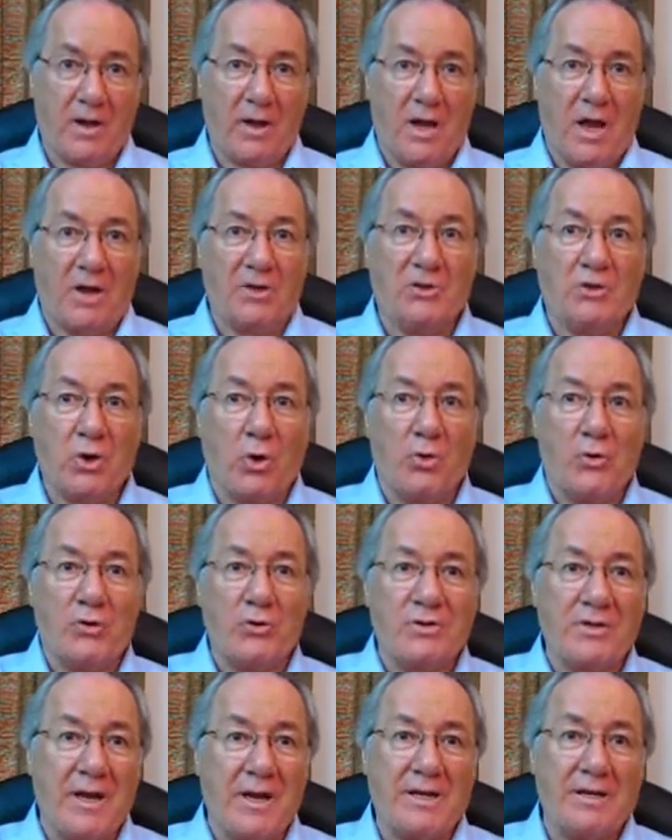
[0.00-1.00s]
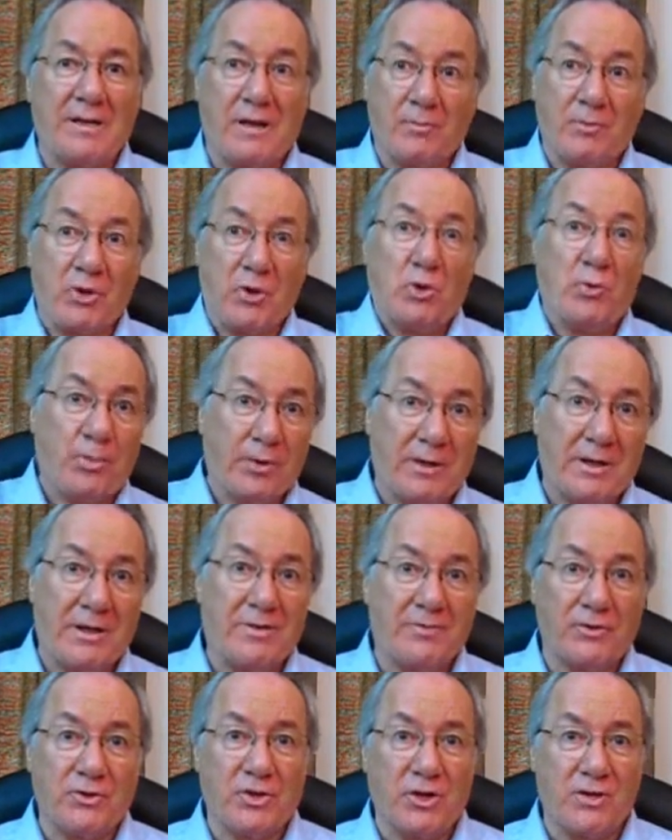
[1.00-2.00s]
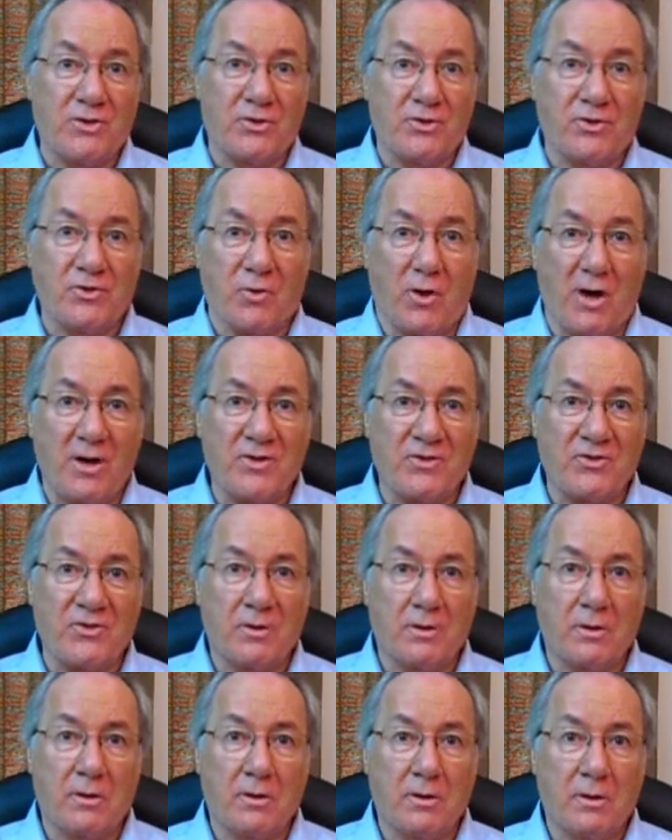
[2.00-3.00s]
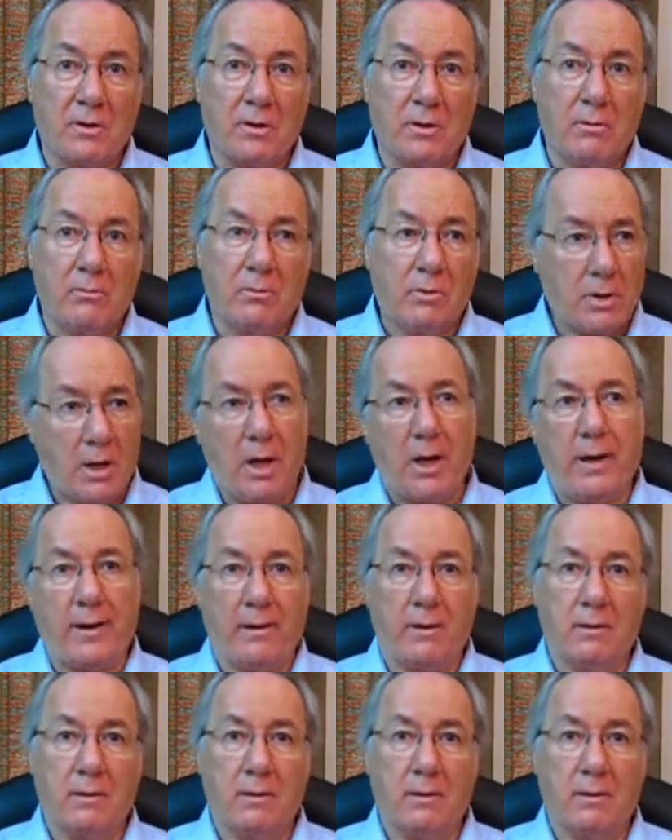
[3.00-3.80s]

And so you say to them, Do you believe in Jesus Christ? Well, yeah.